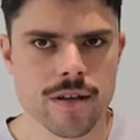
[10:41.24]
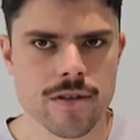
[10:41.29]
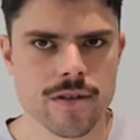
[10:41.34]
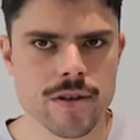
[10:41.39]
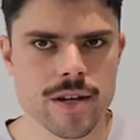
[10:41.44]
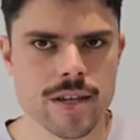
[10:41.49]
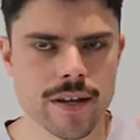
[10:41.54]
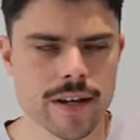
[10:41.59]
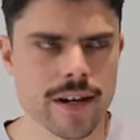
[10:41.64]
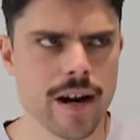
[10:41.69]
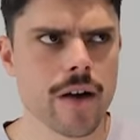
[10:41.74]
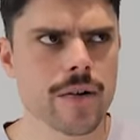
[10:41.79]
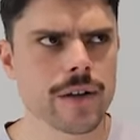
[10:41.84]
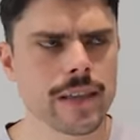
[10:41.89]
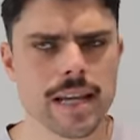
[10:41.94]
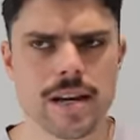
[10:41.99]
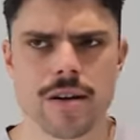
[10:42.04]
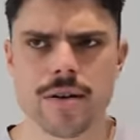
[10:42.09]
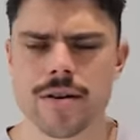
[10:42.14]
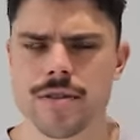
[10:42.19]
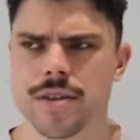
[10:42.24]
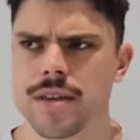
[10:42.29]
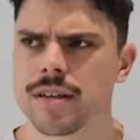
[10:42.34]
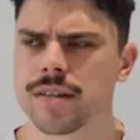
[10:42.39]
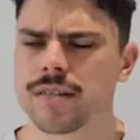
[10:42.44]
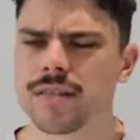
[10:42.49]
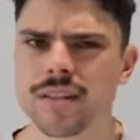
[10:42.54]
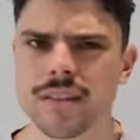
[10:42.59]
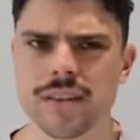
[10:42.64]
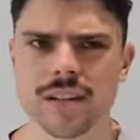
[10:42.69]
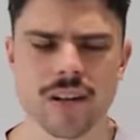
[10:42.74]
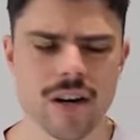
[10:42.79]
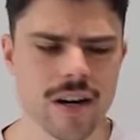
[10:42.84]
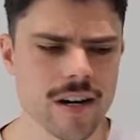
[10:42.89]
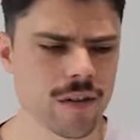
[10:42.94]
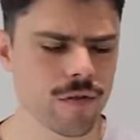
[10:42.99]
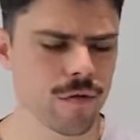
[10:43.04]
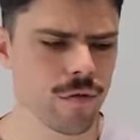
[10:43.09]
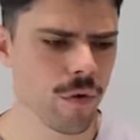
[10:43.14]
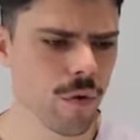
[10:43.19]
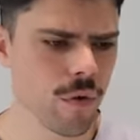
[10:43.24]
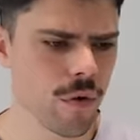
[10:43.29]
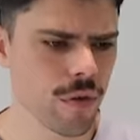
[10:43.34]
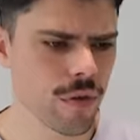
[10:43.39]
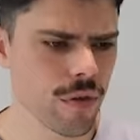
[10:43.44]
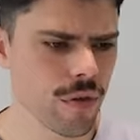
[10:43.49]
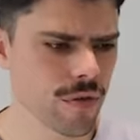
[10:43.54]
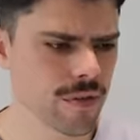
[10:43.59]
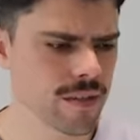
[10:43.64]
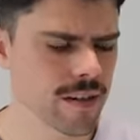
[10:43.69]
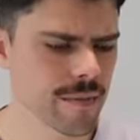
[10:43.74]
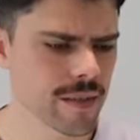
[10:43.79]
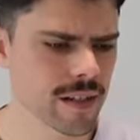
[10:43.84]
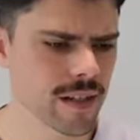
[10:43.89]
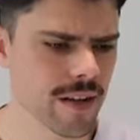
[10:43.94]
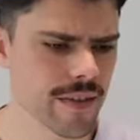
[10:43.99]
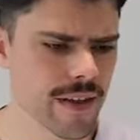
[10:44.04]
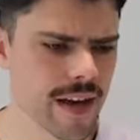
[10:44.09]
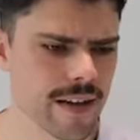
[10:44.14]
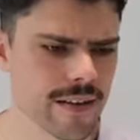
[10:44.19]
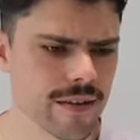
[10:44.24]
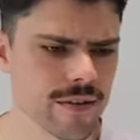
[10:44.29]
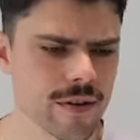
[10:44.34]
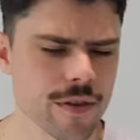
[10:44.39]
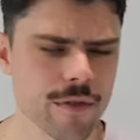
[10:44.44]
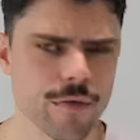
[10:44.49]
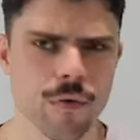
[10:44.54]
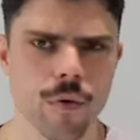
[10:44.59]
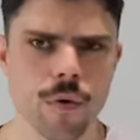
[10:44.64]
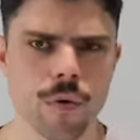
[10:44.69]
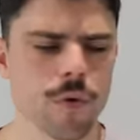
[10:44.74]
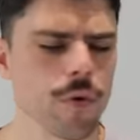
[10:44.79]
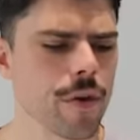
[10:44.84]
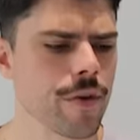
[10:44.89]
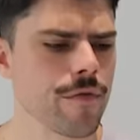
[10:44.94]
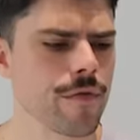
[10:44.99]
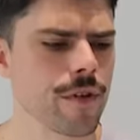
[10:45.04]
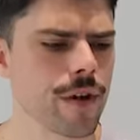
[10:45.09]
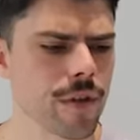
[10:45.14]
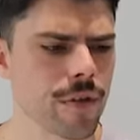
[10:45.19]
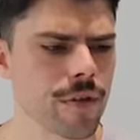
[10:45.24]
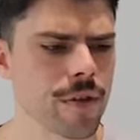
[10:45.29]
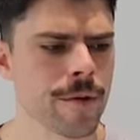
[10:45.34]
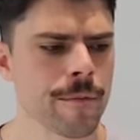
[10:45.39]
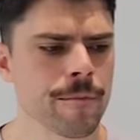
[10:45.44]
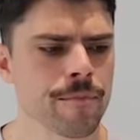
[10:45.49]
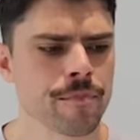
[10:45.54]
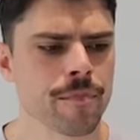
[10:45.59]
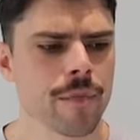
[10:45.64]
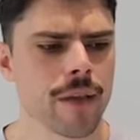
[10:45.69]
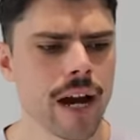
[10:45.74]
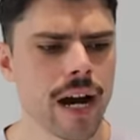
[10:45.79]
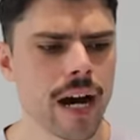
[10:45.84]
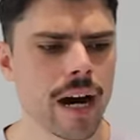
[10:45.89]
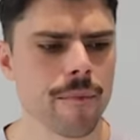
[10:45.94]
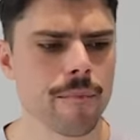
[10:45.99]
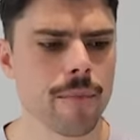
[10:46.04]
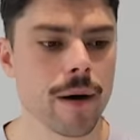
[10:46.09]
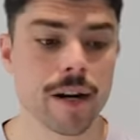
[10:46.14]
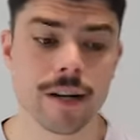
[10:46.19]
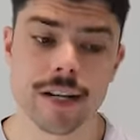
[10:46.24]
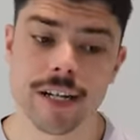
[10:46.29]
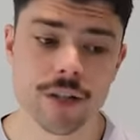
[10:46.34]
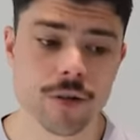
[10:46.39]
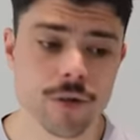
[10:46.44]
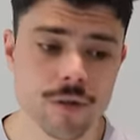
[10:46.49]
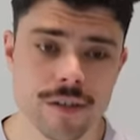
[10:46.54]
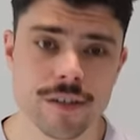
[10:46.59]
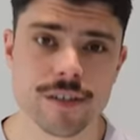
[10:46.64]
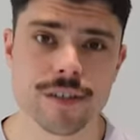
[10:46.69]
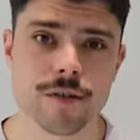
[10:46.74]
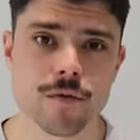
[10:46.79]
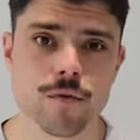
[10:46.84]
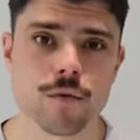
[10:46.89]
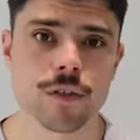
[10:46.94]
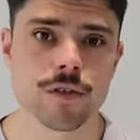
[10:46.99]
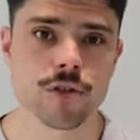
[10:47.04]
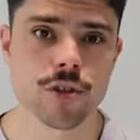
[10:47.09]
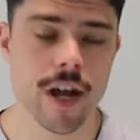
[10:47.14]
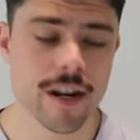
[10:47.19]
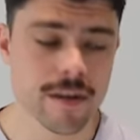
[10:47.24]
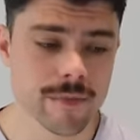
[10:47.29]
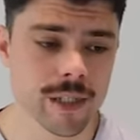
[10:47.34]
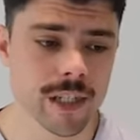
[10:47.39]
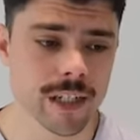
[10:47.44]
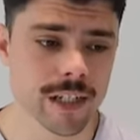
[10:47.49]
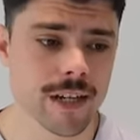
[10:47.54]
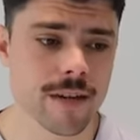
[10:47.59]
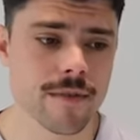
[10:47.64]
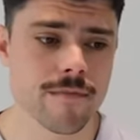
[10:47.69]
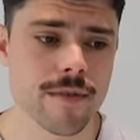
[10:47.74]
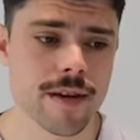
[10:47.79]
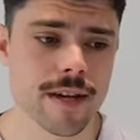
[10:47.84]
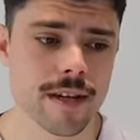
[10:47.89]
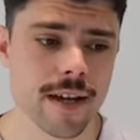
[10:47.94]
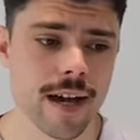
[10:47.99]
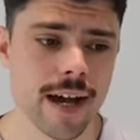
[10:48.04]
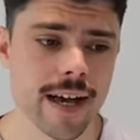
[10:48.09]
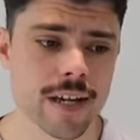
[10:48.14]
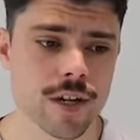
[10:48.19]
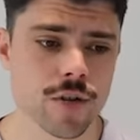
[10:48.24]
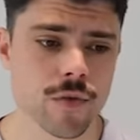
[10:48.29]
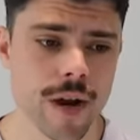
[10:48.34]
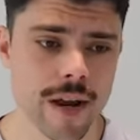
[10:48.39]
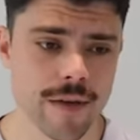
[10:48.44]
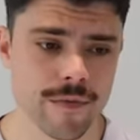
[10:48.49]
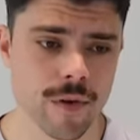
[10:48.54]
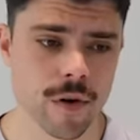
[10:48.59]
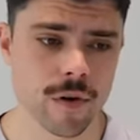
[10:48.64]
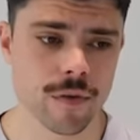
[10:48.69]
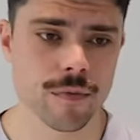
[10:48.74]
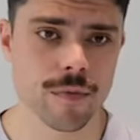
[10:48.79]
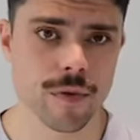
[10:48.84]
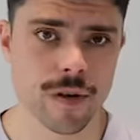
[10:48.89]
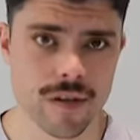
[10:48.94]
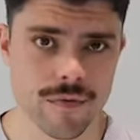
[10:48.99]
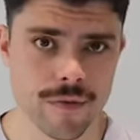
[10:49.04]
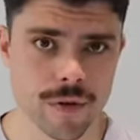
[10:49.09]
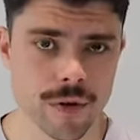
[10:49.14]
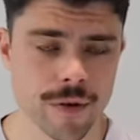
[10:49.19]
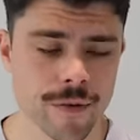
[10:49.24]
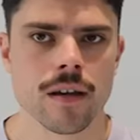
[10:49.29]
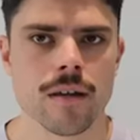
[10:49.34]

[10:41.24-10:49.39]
In the current ladder, I think, are the Lions fourth? Something like that. They're either fourth or they're fifth. Um, but it could still genuinely be a grand final preview.